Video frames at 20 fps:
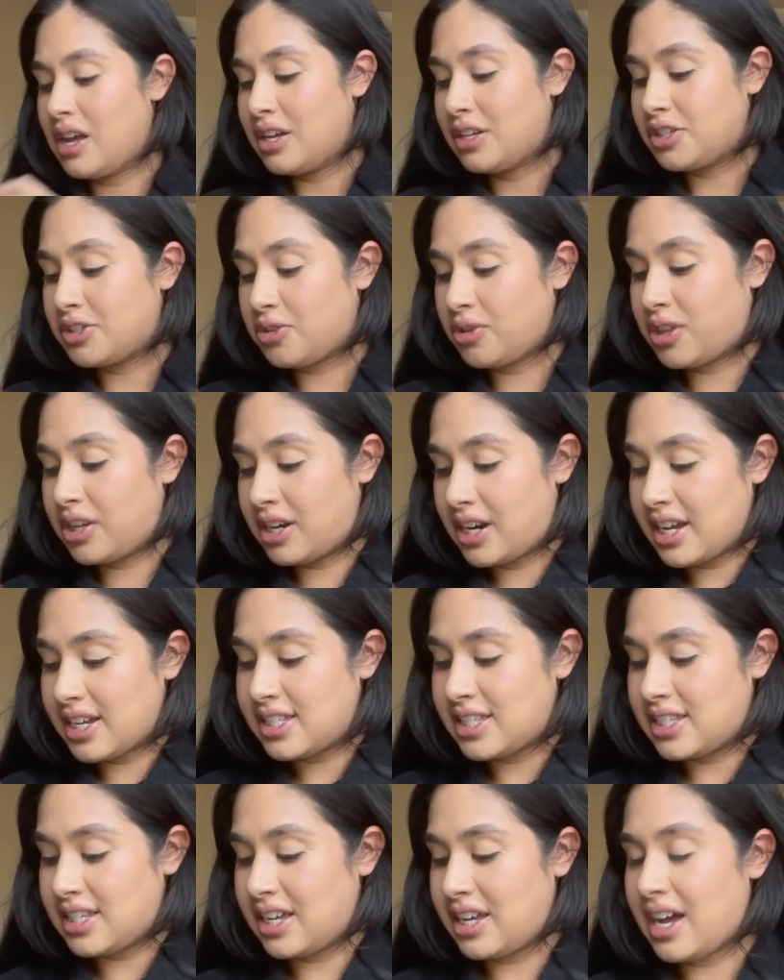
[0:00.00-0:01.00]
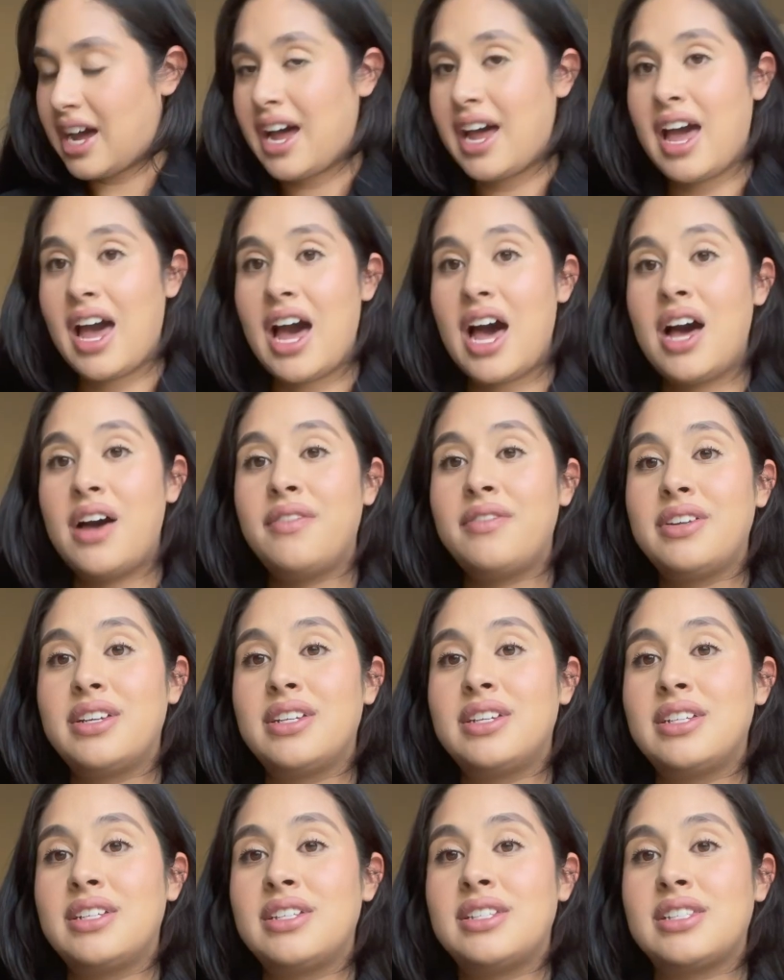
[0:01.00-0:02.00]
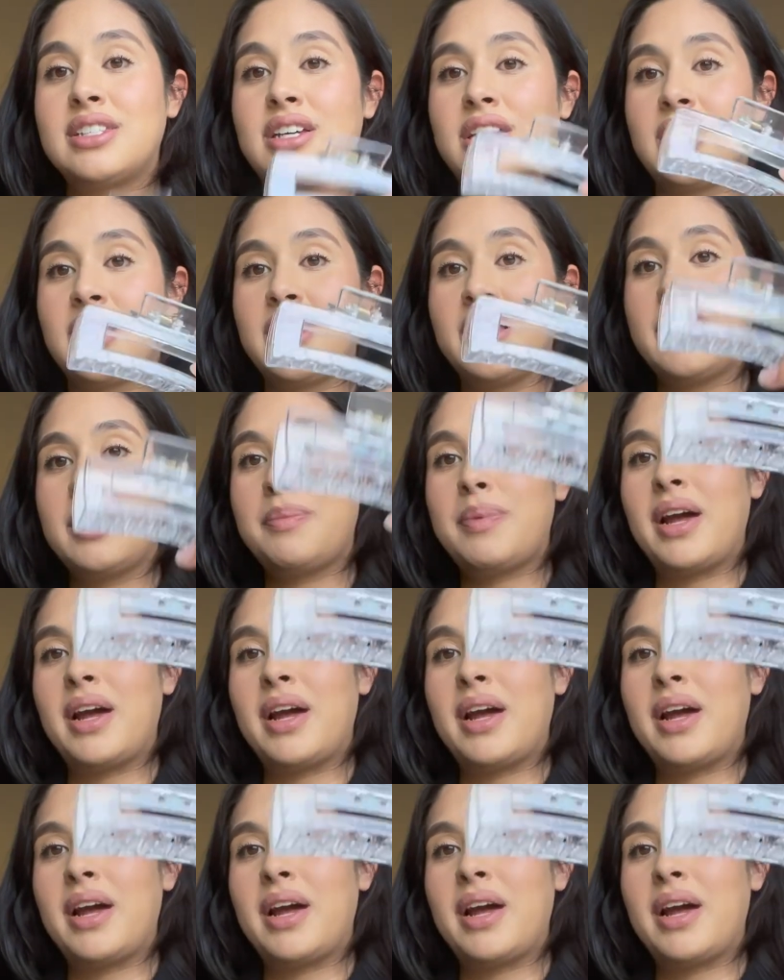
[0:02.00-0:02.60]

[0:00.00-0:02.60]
So the next thing I have is a clip.